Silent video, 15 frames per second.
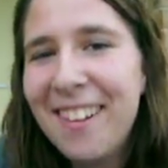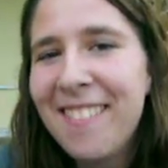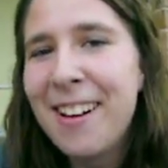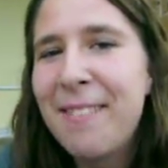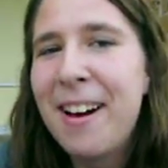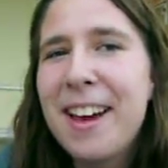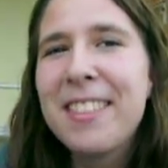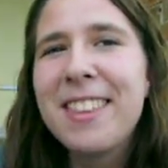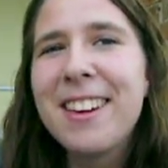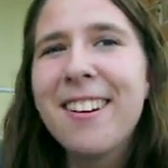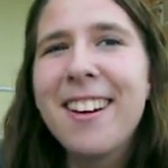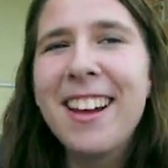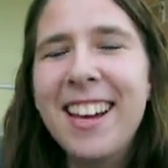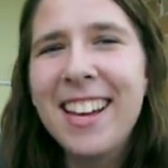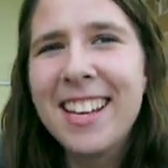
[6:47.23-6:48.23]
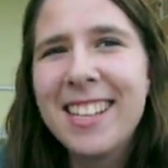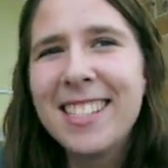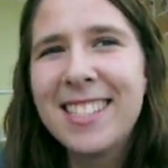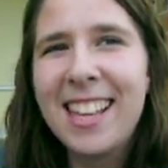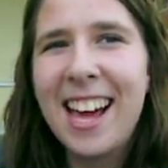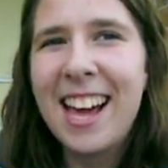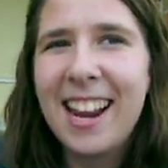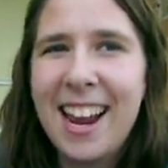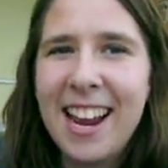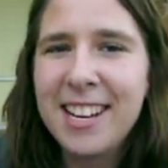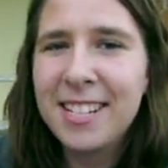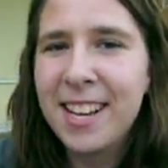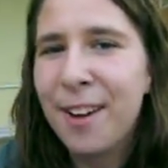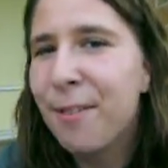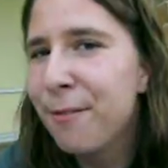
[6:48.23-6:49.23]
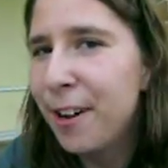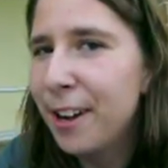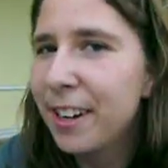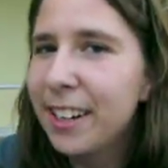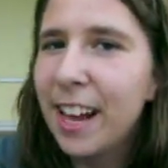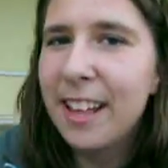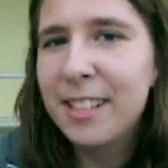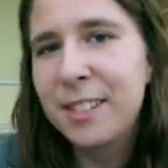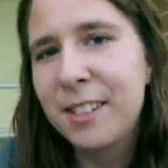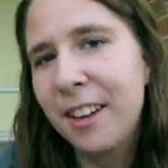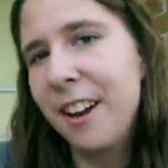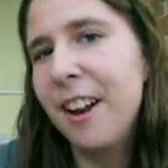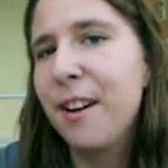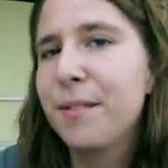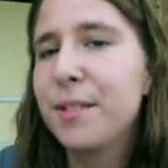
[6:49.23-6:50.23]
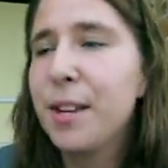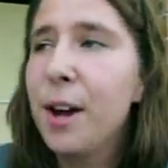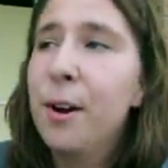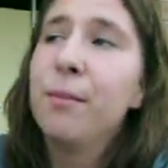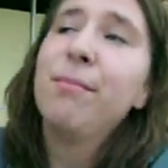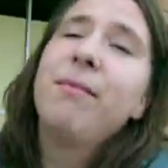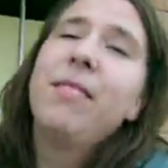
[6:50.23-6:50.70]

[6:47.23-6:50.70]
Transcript: But my theory is that I just haven't found a guy that's good enough, so...